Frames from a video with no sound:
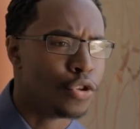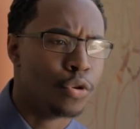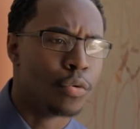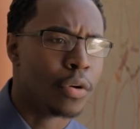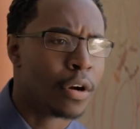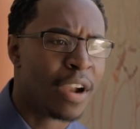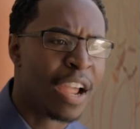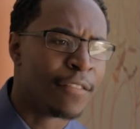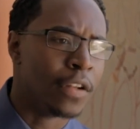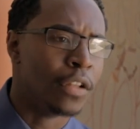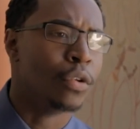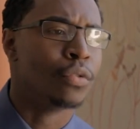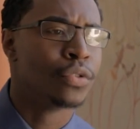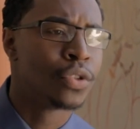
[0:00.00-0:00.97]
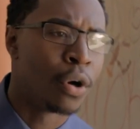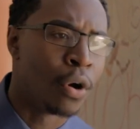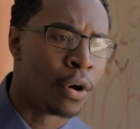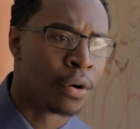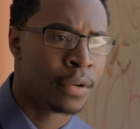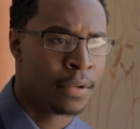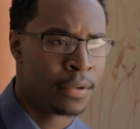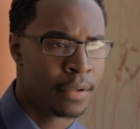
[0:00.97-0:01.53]
you and her having a little
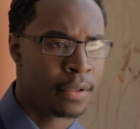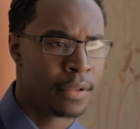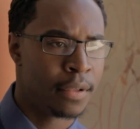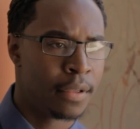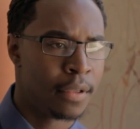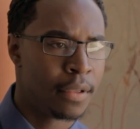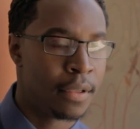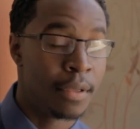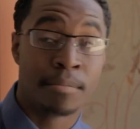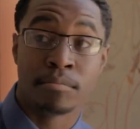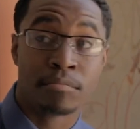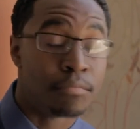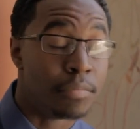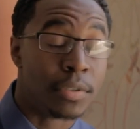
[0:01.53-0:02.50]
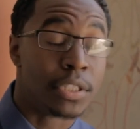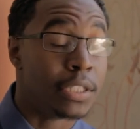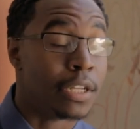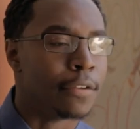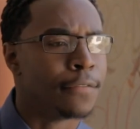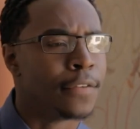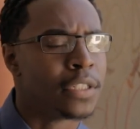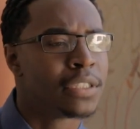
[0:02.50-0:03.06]
talk but she never
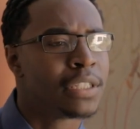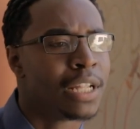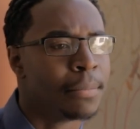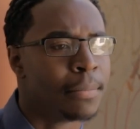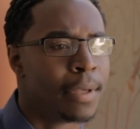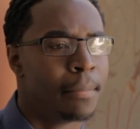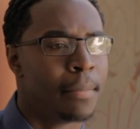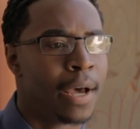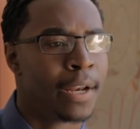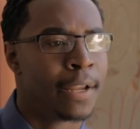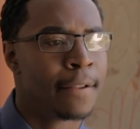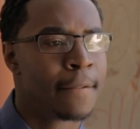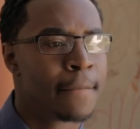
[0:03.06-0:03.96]
finished telling me about it.